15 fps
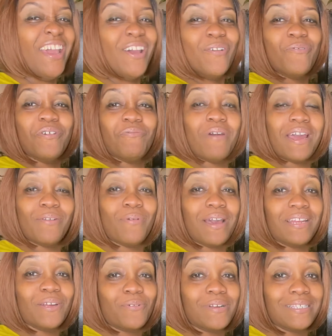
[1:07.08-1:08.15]
We right around
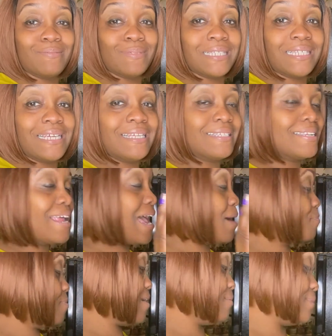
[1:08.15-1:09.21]
the Christmas season. I
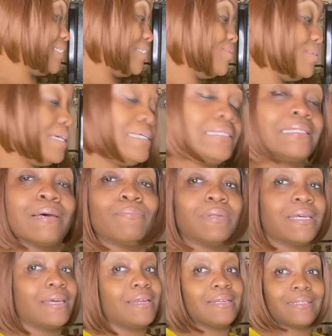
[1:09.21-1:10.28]
promise you, it's something to
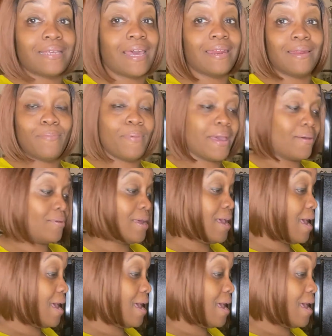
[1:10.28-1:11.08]
get excited about.